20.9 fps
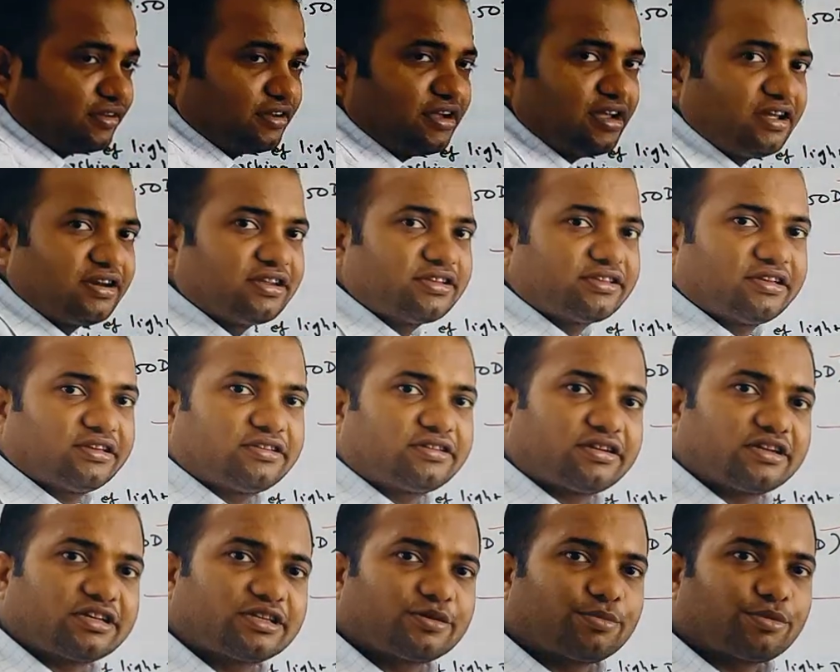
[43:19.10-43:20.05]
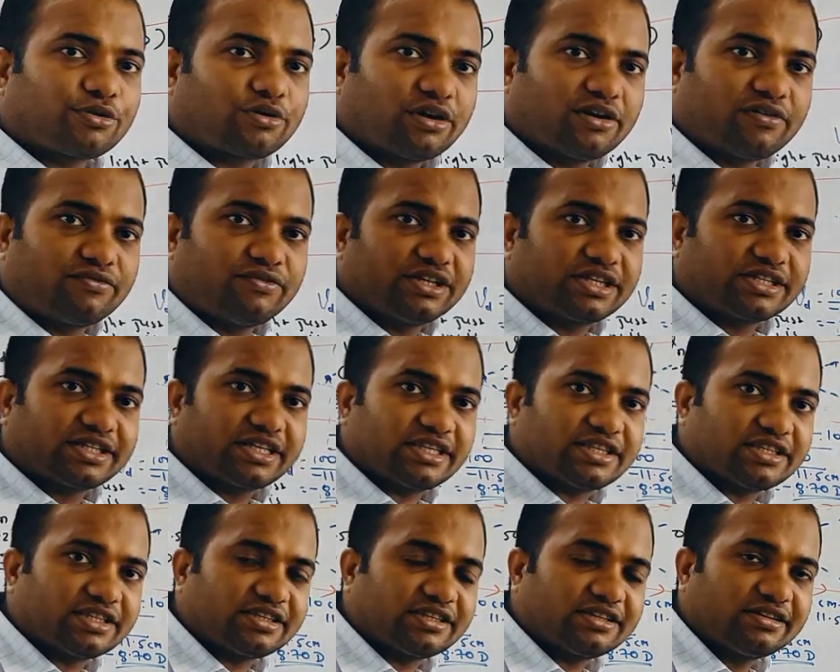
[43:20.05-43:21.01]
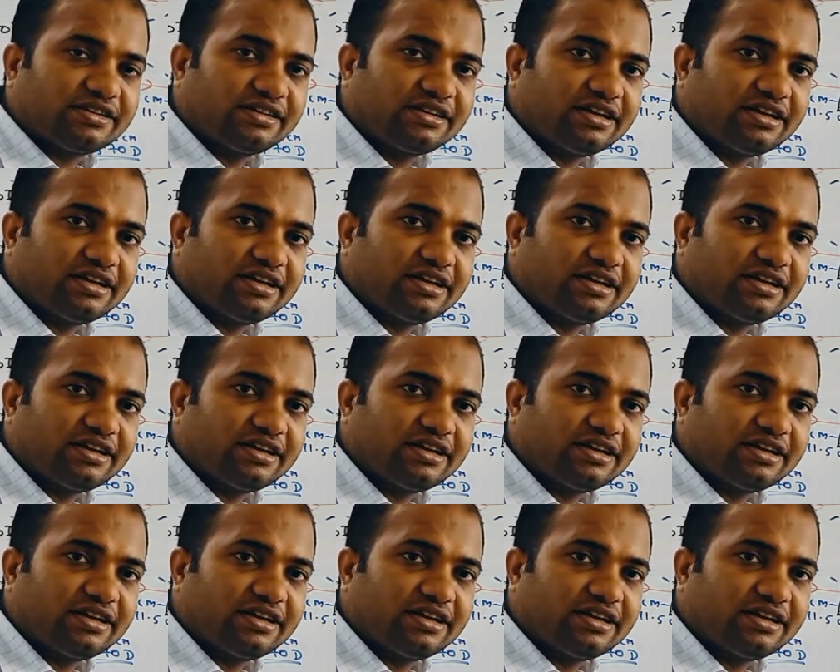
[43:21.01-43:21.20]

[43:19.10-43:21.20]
It is just the reciprocal of distance.